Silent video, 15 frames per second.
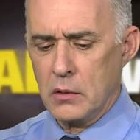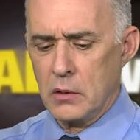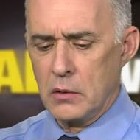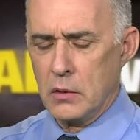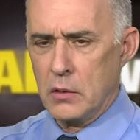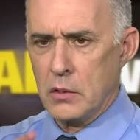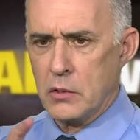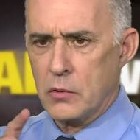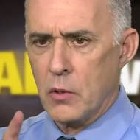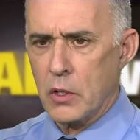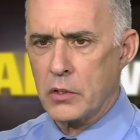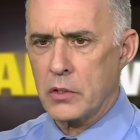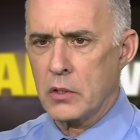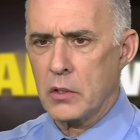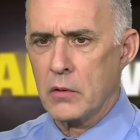the
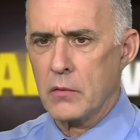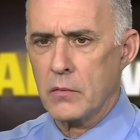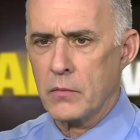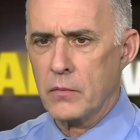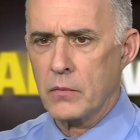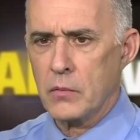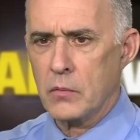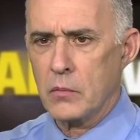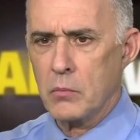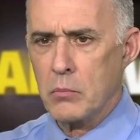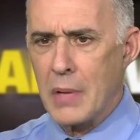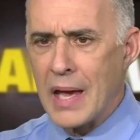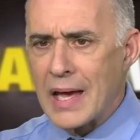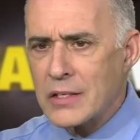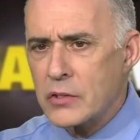destruction of
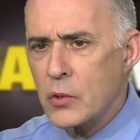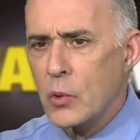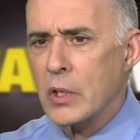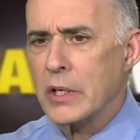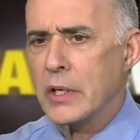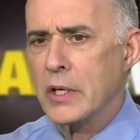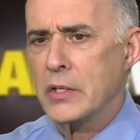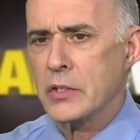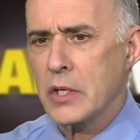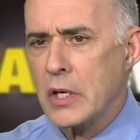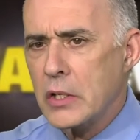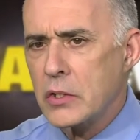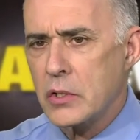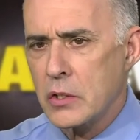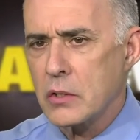mass
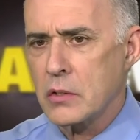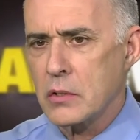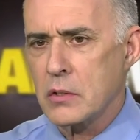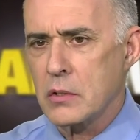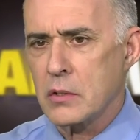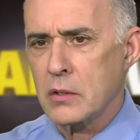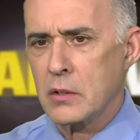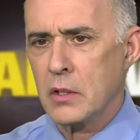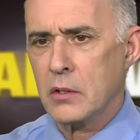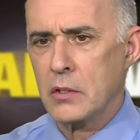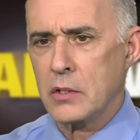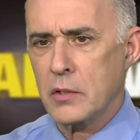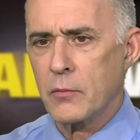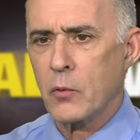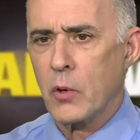organizations in the
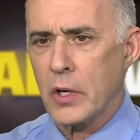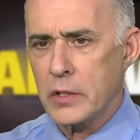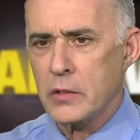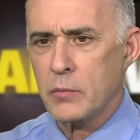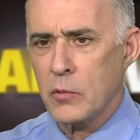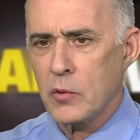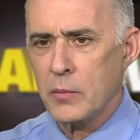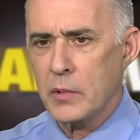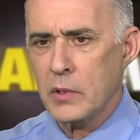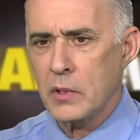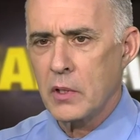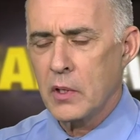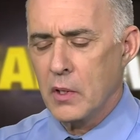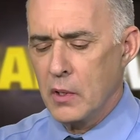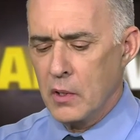civil rights movement.
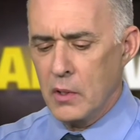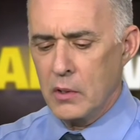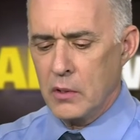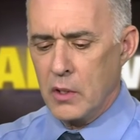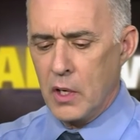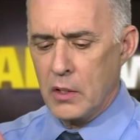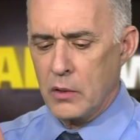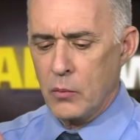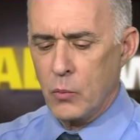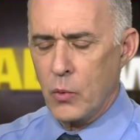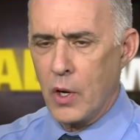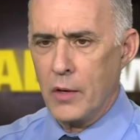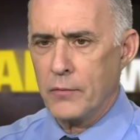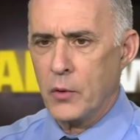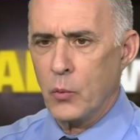You had
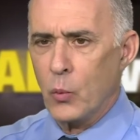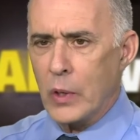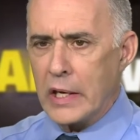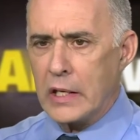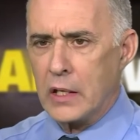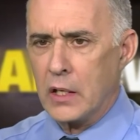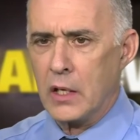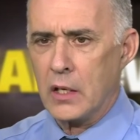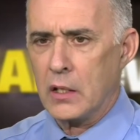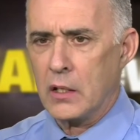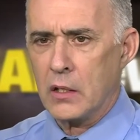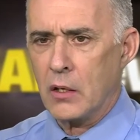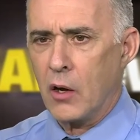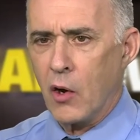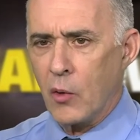the weakening
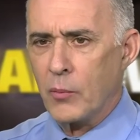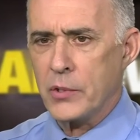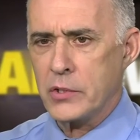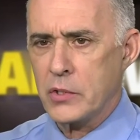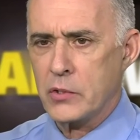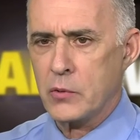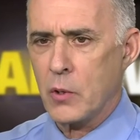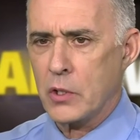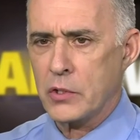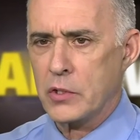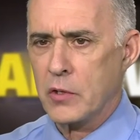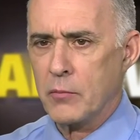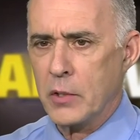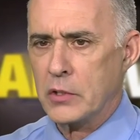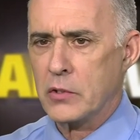and almost
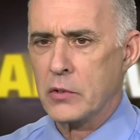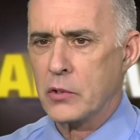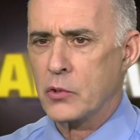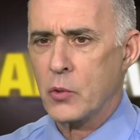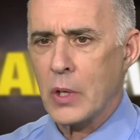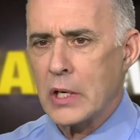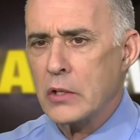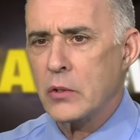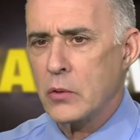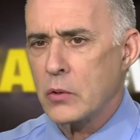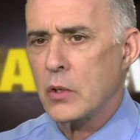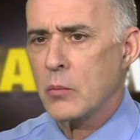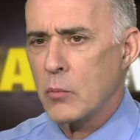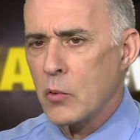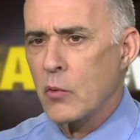destruction of much of the trade
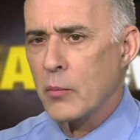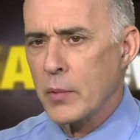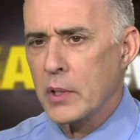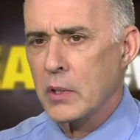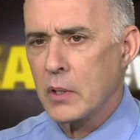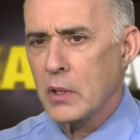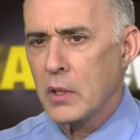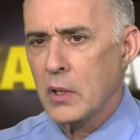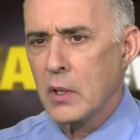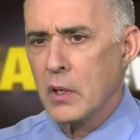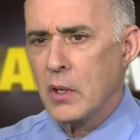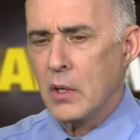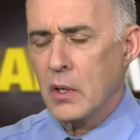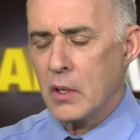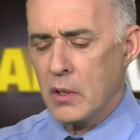union movement.
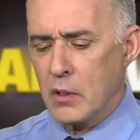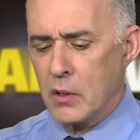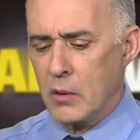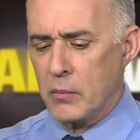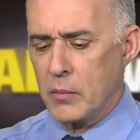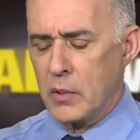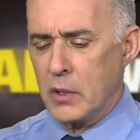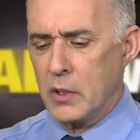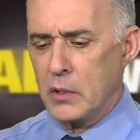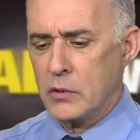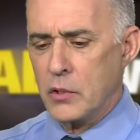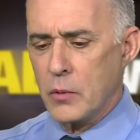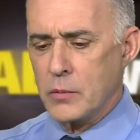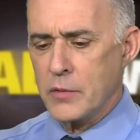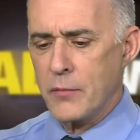In
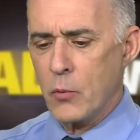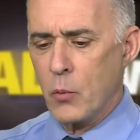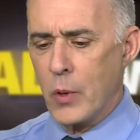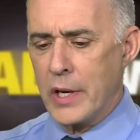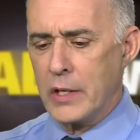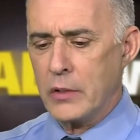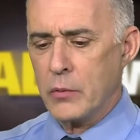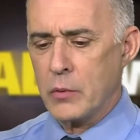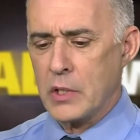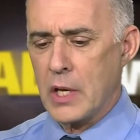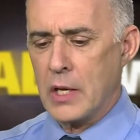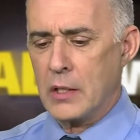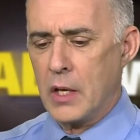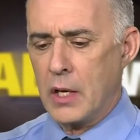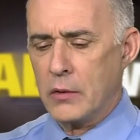terms of a way to,
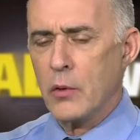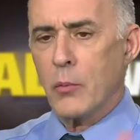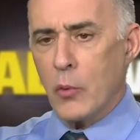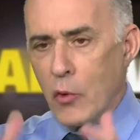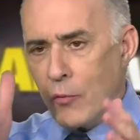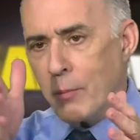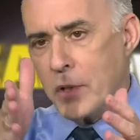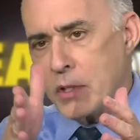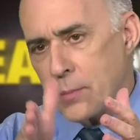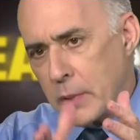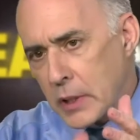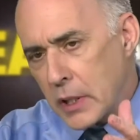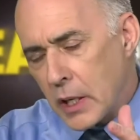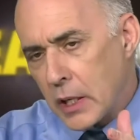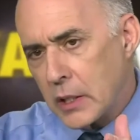and the movement's
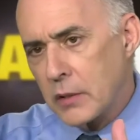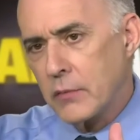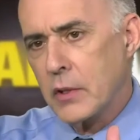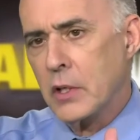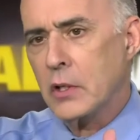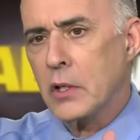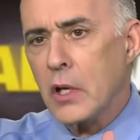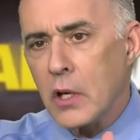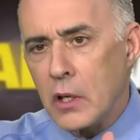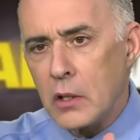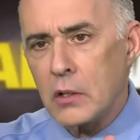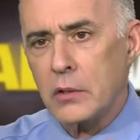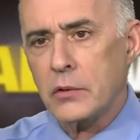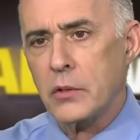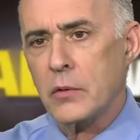been kind of in a
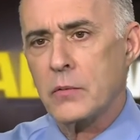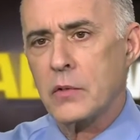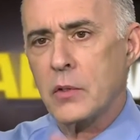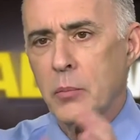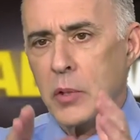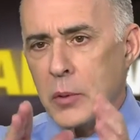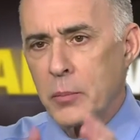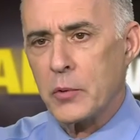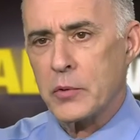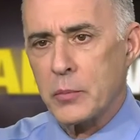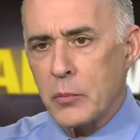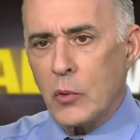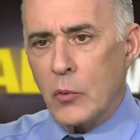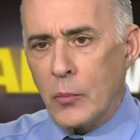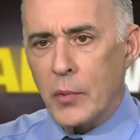lull in terms of the people's
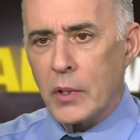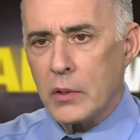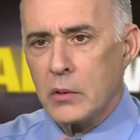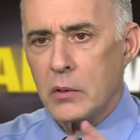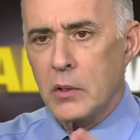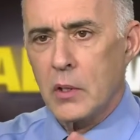movement.